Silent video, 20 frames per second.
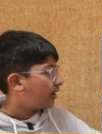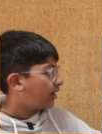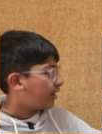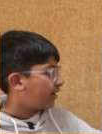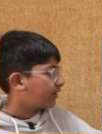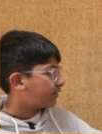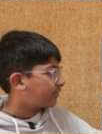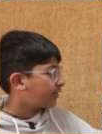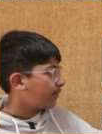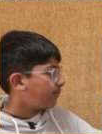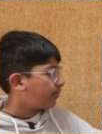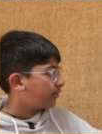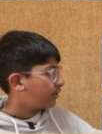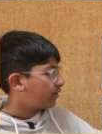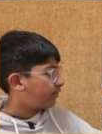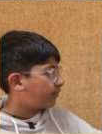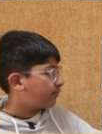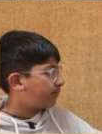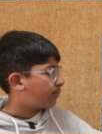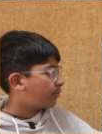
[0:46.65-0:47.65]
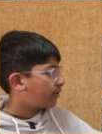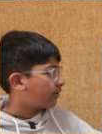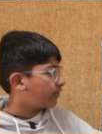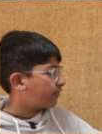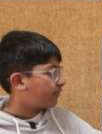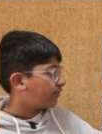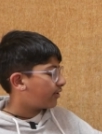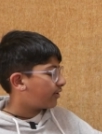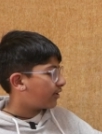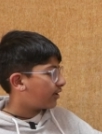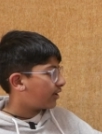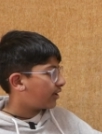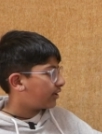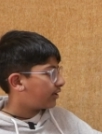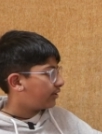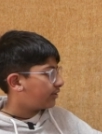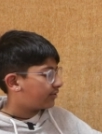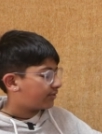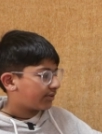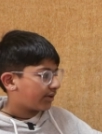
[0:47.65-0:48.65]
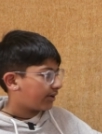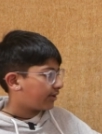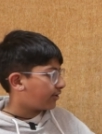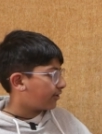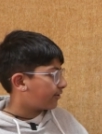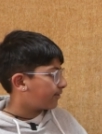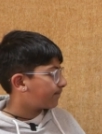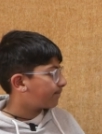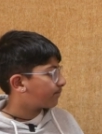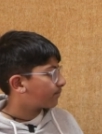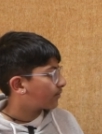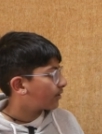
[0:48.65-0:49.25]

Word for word: An example of porifera is Sycon.